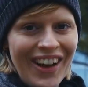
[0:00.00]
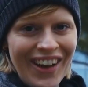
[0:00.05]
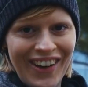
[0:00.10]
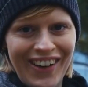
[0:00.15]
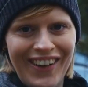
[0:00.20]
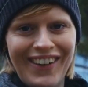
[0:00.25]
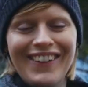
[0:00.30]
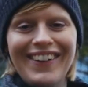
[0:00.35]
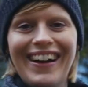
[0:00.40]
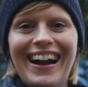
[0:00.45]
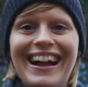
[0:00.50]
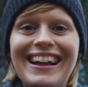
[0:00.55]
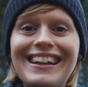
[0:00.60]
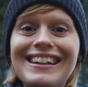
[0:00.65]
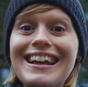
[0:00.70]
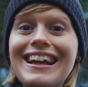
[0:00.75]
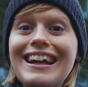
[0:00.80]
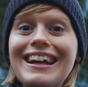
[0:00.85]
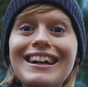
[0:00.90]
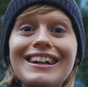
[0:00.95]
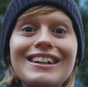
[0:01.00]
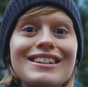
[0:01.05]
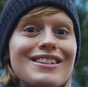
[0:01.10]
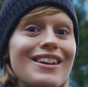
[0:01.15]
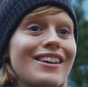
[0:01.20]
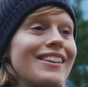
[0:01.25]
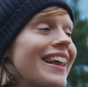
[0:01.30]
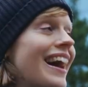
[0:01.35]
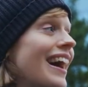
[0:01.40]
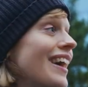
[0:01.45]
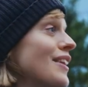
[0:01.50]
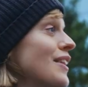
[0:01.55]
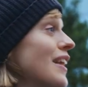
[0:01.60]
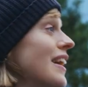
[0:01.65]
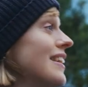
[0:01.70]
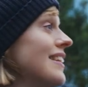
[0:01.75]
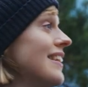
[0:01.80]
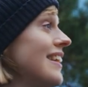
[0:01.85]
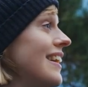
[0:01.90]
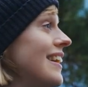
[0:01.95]
Alright, so now
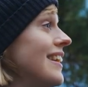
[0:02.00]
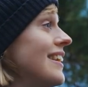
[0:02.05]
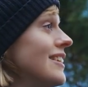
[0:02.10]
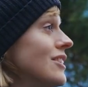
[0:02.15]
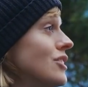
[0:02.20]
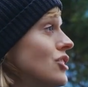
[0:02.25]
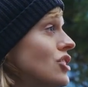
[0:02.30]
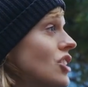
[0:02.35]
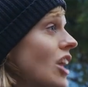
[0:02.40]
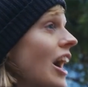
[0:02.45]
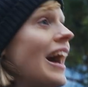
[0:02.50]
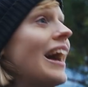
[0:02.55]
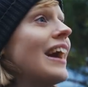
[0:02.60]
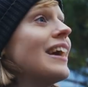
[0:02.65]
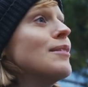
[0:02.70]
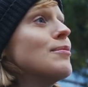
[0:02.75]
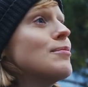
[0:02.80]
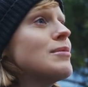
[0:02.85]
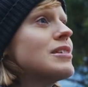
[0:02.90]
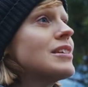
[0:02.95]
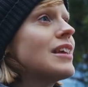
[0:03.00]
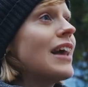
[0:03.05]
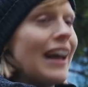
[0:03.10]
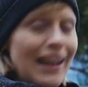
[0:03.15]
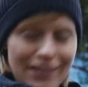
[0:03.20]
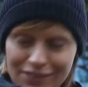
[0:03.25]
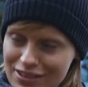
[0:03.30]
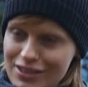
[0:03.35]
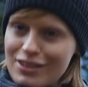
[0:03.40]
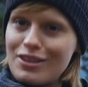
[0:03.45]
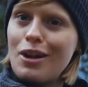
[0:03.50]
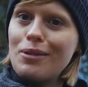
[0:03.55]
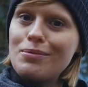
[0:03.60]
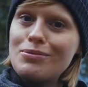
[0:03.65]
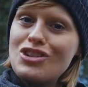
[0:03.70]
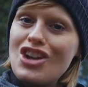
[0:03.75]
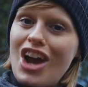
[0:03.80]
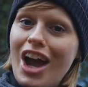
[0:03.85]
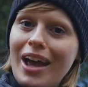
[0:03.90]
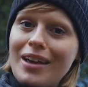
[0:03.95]
that the chimes have stopped
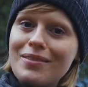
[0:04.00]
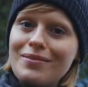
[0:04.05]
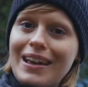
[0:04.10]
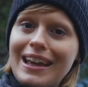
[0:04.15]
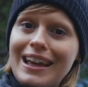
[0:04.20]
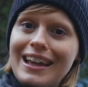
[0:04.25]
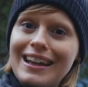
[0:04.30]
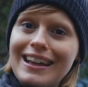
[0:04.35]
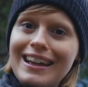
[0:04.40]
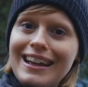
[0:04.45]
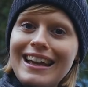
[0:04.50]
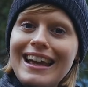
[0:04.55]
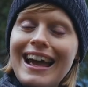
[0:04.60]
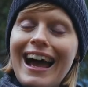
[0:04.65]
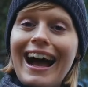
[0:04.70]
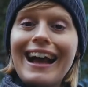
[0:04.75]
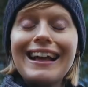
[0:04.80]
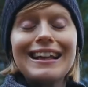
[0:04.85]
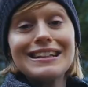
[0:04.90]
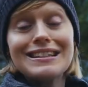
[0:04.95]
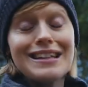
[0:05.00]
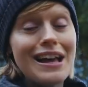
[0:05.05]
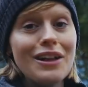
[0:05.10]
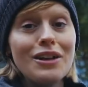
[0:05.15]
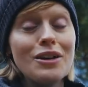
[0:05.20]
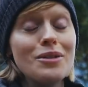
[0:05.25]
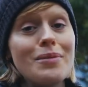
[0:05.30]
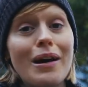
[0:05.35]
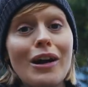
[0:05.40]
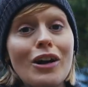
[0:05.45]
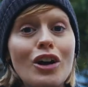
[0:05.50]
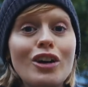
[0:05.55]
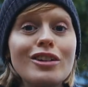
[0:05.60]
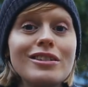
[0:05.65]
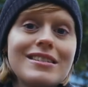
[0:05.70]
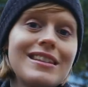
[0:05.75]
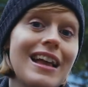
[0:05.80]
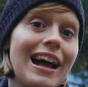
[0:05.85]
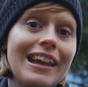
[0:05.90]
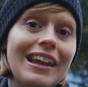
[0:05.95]
chiming, I can tell you about
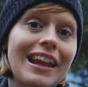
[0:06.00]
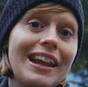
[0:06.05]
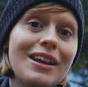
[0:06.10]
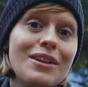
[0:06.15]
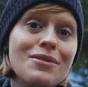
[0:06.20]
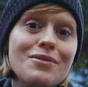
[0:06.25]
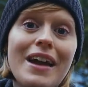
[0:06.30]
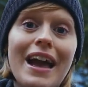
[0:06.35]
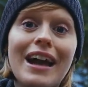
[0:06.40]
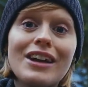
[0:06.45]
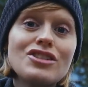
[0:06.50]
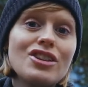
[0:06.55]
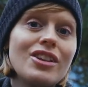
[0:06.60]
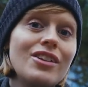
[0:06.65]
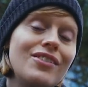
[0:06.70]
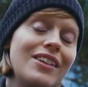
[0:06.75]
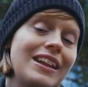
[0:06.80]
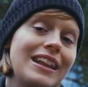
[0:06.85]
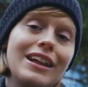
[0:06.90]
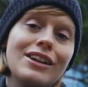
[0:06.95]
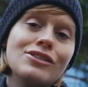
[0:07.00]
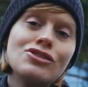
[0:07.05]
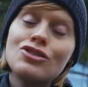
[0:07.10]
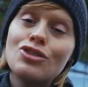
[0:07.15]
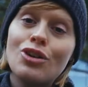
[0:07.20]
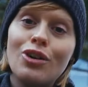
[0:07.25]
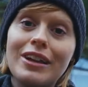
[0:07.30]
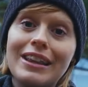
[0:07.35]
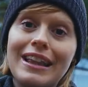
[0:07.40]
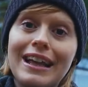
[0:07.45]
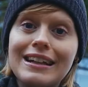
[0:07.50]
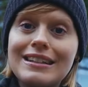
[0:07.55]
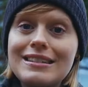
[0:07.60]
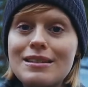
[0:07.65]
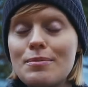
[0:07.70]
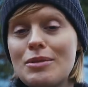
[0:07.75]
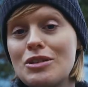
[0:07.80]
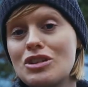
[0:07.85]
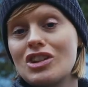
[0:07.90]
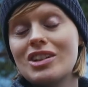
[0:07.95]
Konsthallen, and we actually really enjoyed the
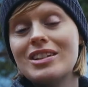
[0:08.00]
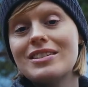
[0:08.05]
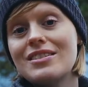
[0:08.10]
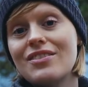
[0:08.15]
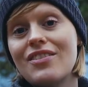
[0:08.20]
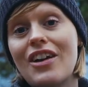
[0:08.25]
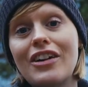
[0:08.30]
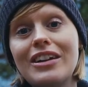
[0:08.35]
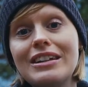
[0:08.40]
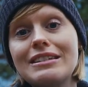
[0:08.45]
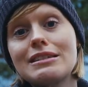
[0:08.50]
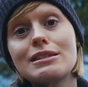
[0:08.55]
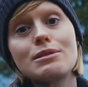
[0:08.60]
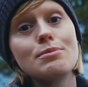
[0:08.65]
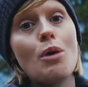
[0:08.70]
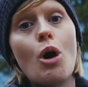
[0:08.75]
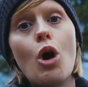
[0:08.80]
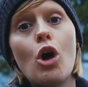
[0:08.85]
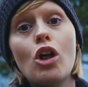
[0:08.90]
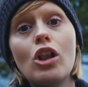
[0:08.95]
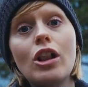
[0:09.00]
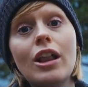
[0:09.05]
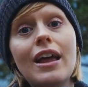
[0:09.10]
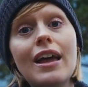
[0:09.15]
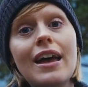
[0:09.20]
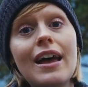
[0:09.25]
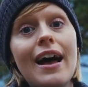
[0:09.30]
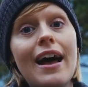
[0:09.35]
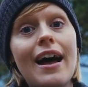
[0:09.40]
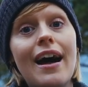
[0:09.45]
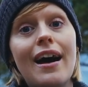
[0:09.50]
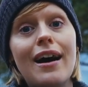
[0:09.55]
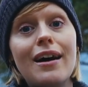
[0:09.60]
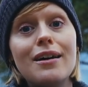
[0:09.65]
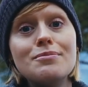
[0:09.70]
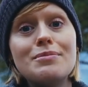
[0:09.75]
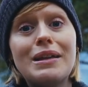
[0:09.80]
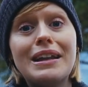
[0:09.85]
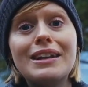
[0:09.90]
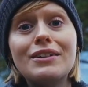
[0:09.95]
exhibition. It's very small,
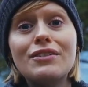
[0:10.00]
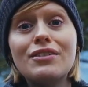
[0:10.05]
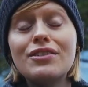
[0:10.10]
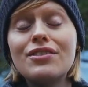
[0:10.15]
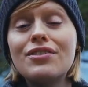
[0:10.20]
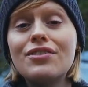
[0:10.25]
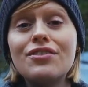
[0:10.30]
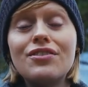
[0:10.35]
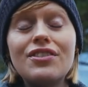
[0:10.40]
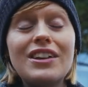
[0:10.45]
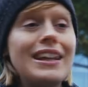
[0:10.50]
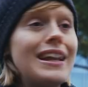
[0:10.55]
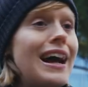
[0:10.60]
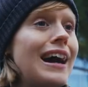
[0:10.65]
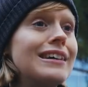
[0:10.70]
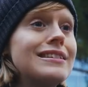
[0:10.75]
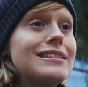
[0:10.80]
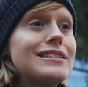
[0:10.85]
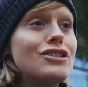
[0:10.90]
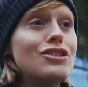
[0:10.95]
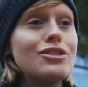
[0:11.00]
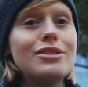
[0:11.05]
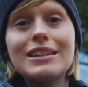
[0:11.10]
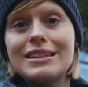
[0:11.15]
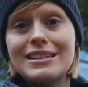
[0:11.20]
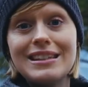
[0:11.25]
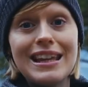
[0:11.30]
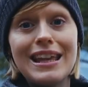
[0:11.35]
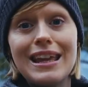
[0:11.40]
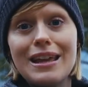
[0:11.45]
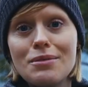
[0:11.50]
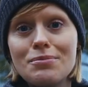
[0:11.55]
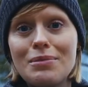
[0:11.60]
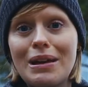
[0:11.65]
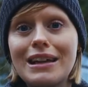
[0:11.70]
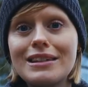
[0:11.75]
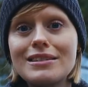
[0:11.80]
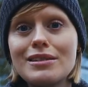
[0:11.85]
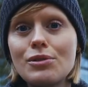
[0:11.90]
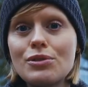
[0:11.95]
but it fit us to a T
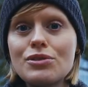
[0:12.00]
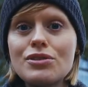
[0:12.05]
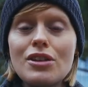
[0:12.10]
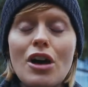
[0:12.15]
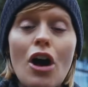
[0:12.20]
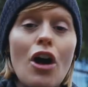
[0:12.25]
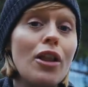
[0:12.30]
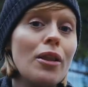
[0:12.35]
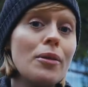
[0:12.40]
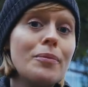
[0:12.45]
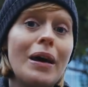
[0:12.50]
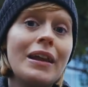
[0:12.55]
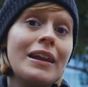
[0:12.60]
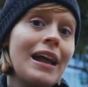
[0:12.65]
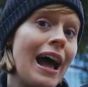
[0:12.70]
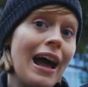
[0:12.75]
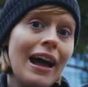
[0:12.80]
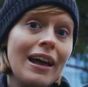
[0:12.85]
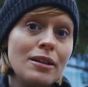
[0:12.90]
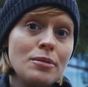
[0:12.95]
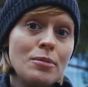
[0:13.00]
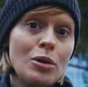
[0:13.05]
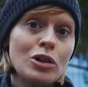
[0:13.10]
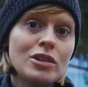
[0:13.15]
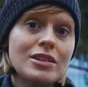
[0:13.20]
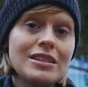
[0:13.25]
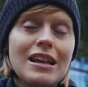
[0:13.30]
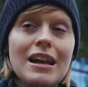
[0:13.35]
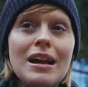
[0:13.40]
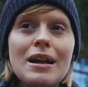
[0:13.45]
because it was all about animals